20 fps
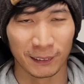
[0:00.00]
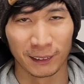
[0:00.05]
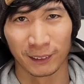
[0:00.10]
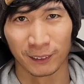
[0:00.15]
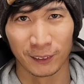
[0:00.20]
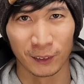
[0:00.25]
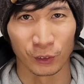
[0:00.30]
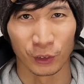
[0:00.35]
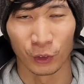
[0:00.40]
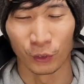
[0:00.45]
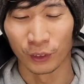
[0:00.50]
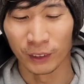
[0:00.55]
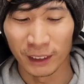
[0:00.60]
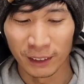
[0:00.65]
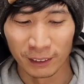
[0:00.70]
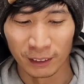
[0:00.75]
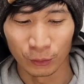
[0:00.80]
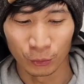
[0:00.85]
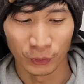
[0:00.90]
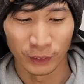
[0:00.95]
so you don't need
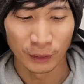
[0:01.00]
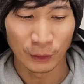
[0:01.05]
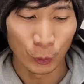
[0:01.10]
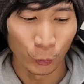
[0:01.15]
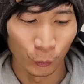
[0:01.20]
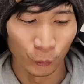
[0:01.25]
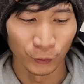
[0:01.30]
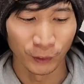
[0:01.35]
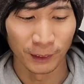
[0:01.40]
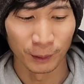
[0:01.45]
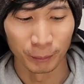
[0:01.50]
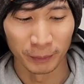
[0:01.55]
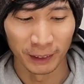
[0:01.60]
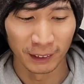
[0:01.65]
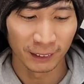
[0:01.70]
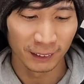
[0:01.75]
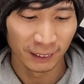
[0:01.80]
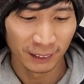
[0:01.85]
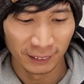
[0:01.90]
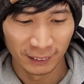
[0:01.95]
different tools to
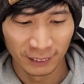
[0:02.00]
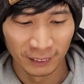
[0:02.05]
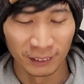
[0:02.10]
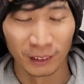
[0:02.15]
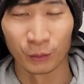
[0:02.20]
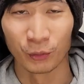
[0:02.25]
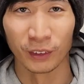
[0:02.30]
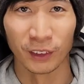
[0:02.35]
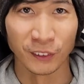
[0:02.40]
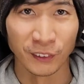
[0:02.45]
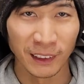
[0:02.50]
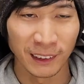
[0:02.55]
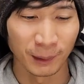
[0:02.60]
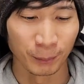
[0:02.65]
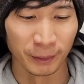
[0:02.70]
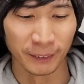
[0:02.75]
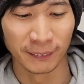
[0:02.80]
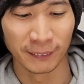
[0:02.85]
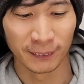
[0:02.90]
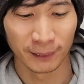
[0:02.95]
make different
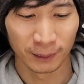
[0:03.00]
adjustments.